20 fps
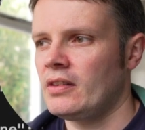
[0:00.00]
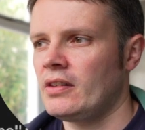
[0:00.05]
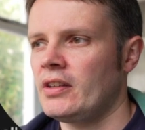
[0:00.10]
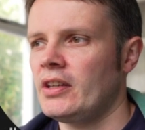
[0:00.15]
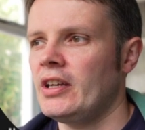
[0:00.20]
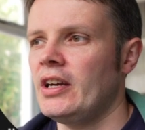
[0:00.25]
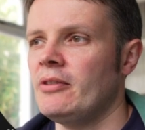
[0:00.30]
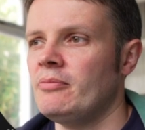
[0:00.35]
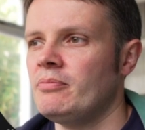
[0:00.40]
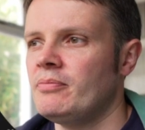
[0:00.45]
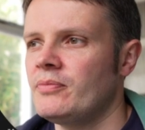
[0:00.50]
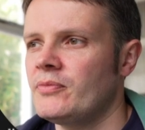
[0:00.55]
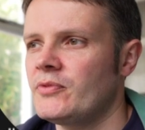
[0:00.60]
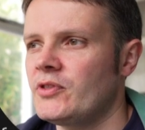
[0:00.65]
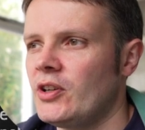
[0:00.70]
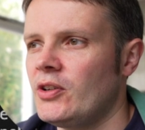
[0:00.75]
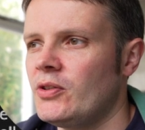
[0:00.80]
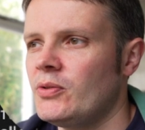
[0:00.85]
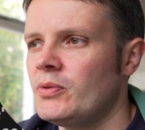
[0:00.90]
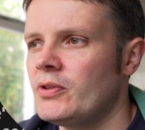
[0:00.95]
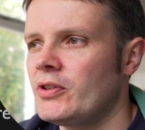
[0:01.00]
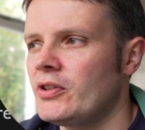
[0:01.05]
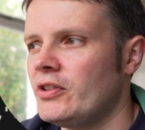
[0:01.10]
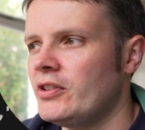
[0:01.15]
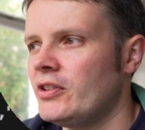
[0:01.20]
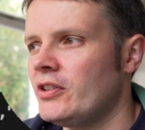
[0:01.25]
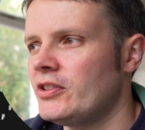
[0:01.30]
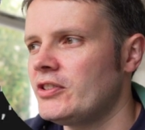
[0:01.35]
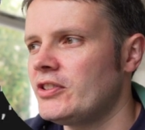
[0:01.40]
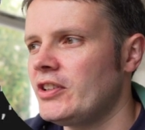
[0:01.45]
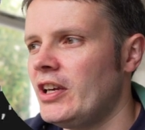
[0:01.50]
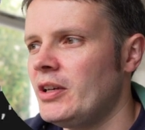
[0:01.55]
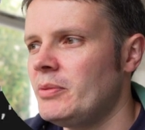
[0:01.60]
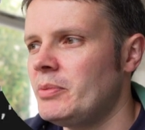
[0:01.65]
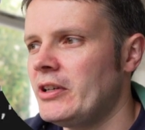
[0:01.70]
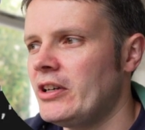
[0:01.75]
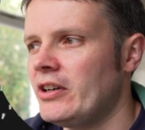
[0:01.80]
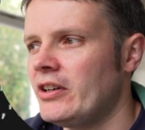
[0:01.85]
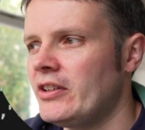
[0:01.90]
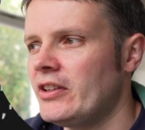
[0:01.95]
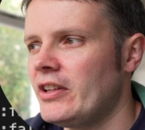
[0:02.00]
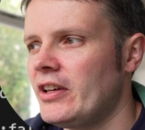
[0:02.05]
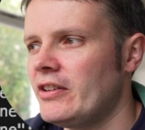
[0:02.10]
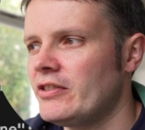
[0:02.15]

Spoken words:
Yeah, so we got a nice API there,